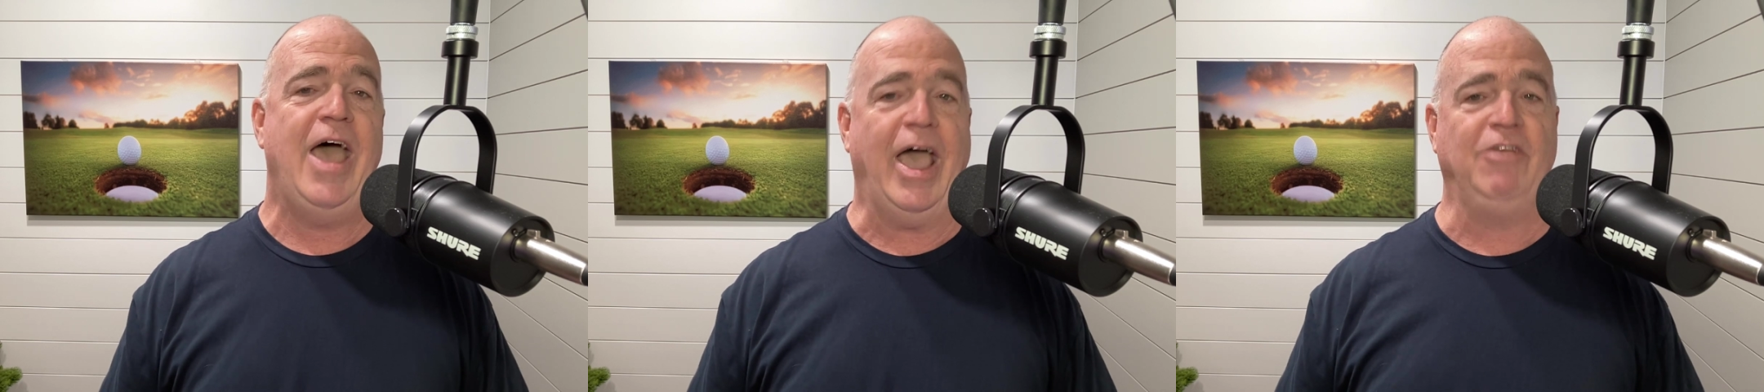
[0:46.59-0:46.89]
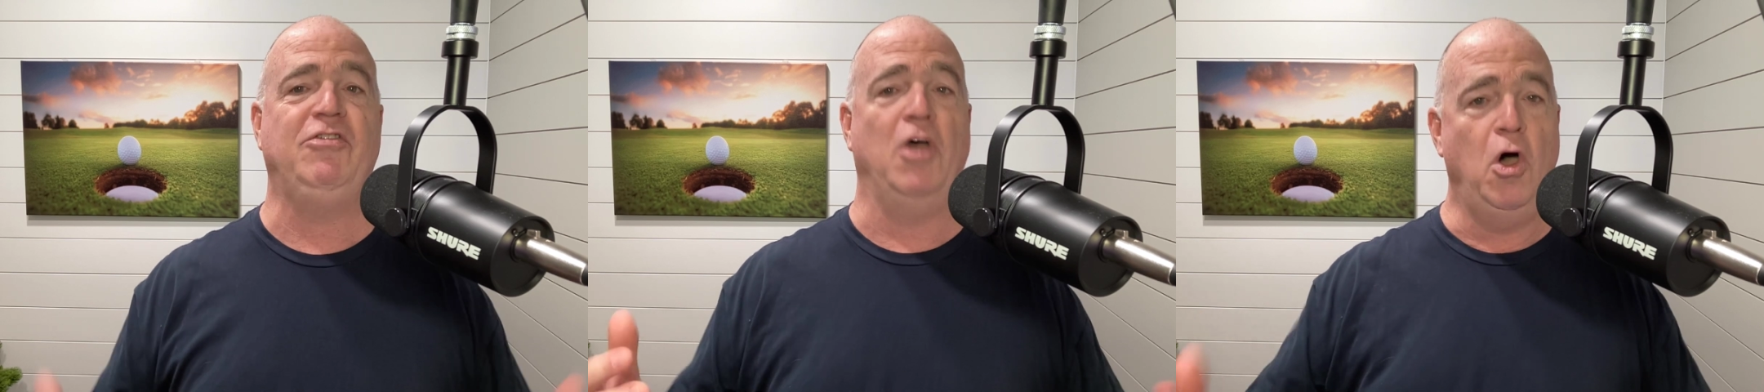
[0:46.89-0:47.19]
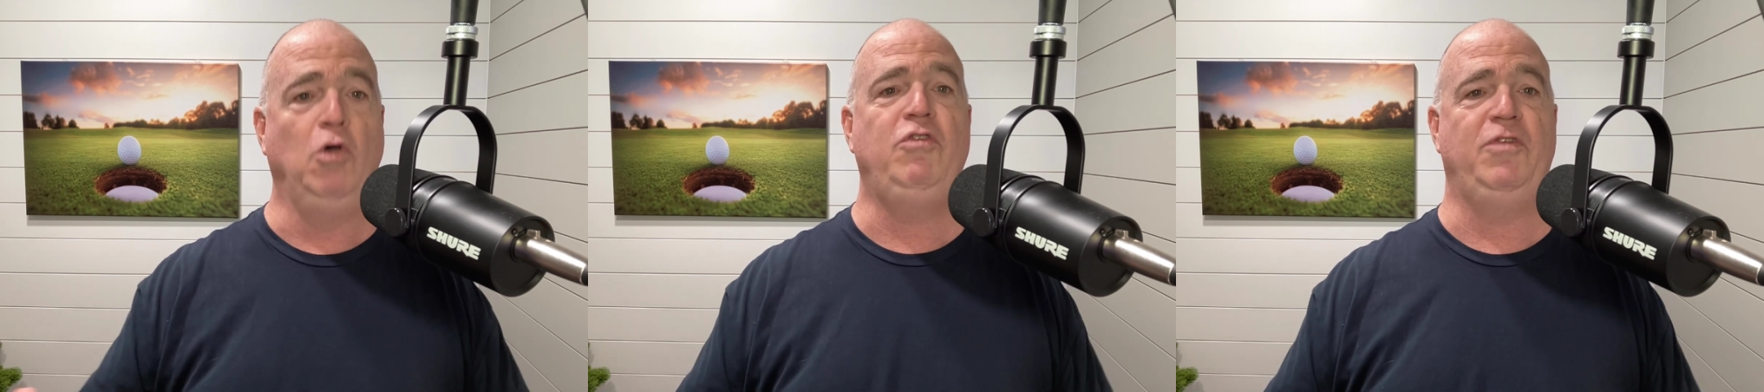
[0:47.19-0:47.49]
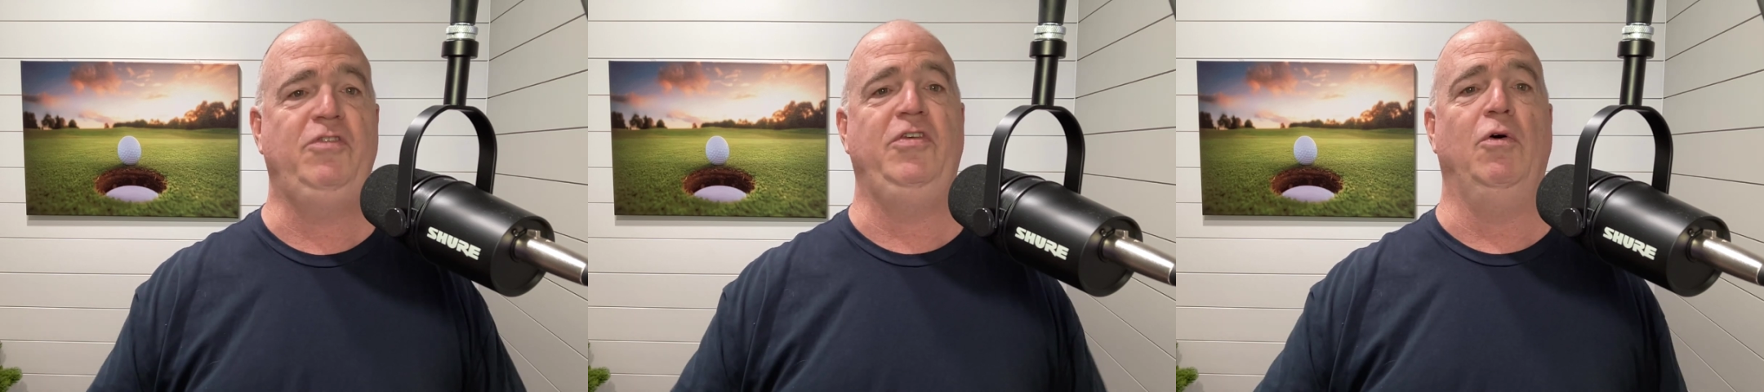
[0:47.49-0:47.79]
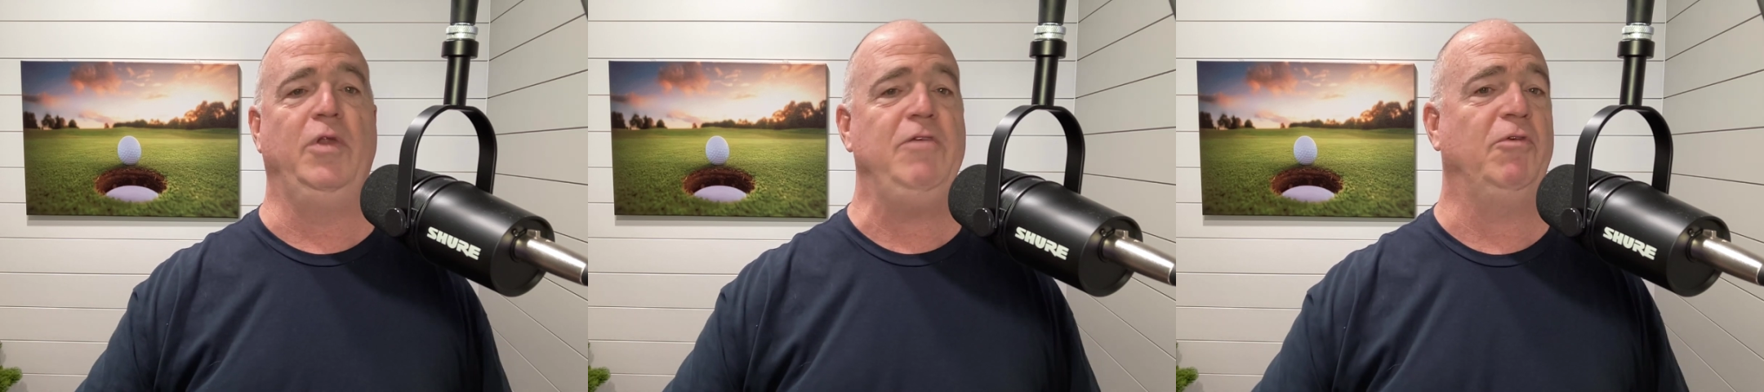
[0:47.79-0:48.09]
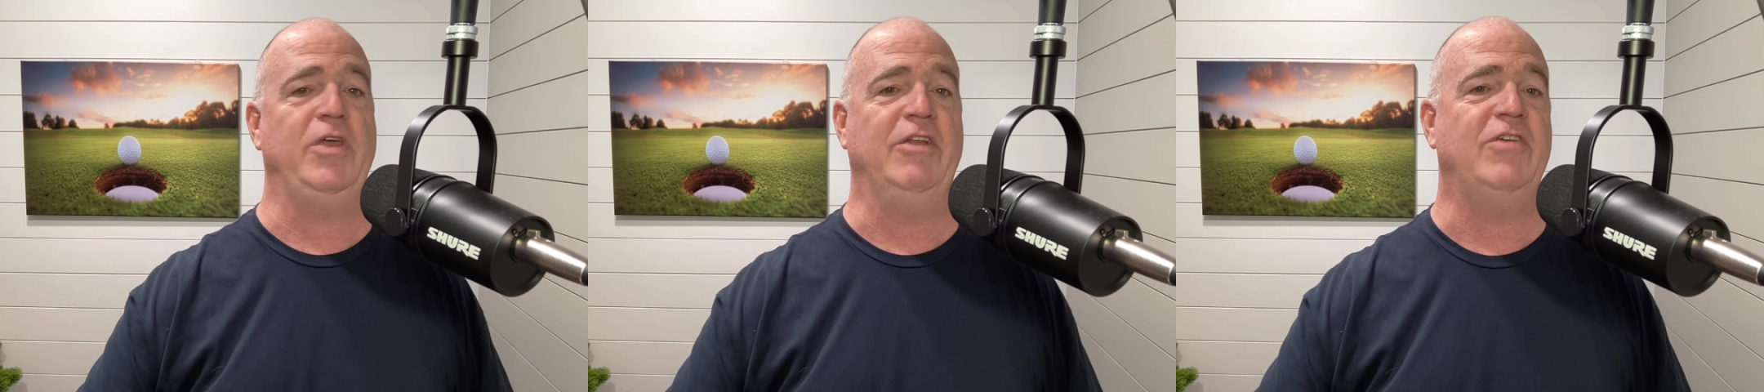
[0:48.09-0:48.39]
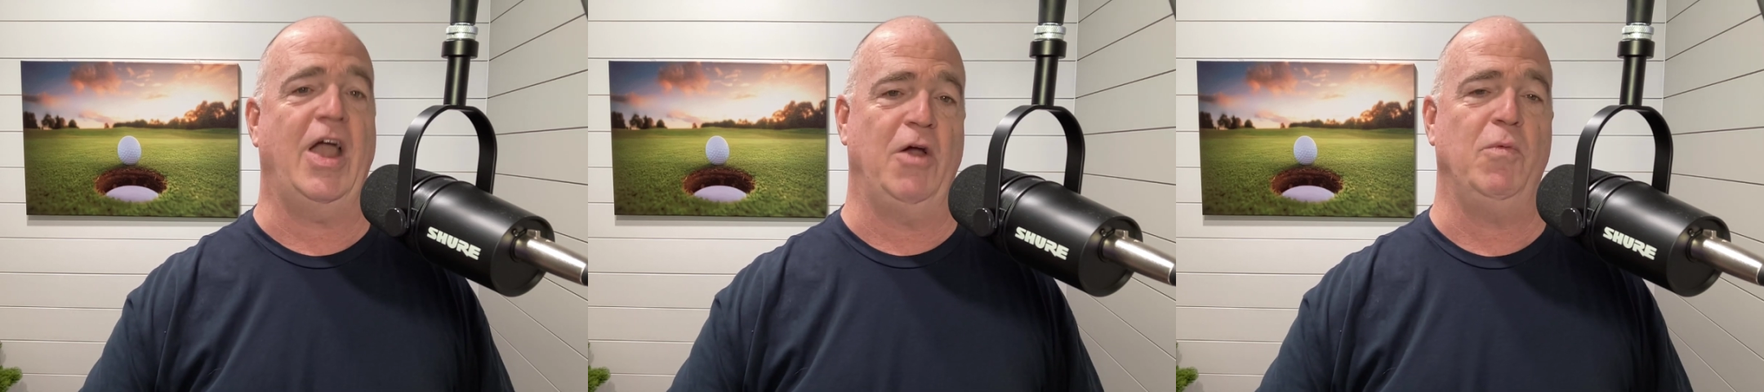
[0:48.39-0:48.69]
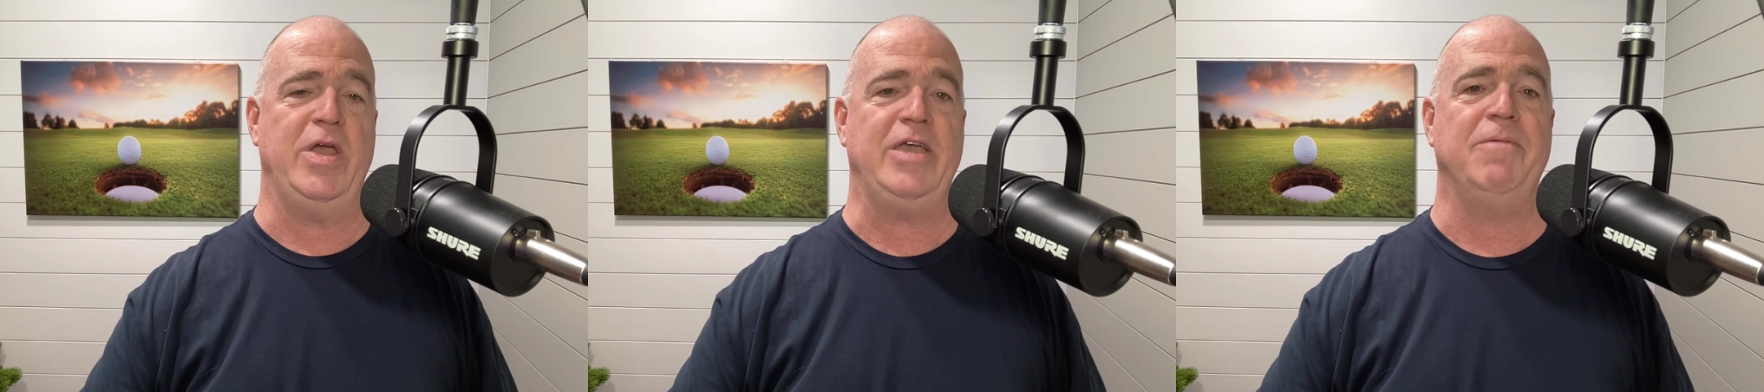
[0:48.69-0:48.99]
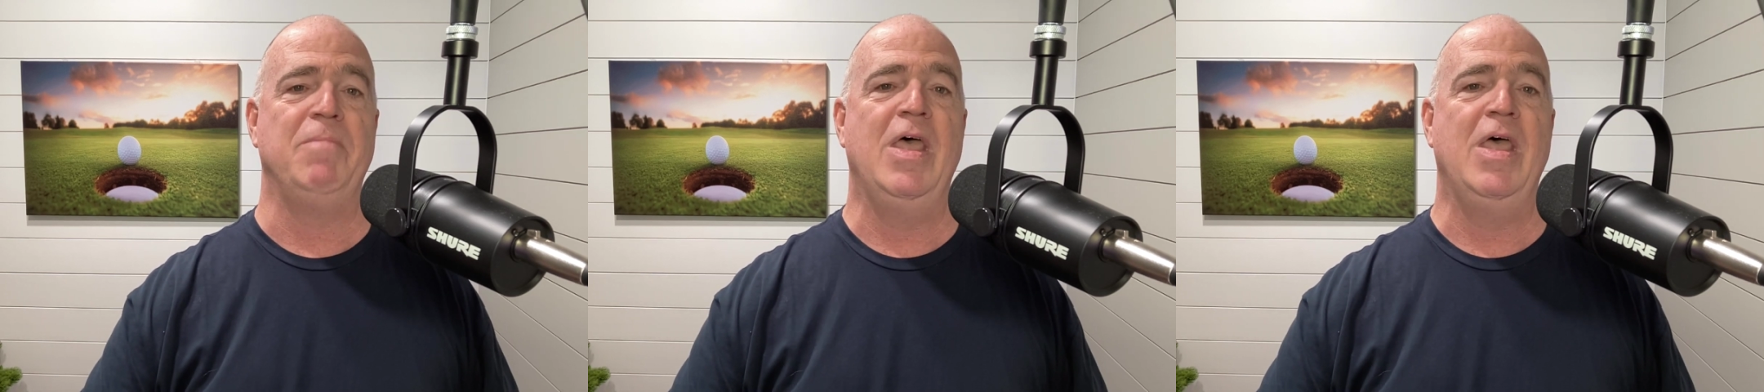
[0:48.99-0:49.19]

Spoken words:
as the host facility for the entire week.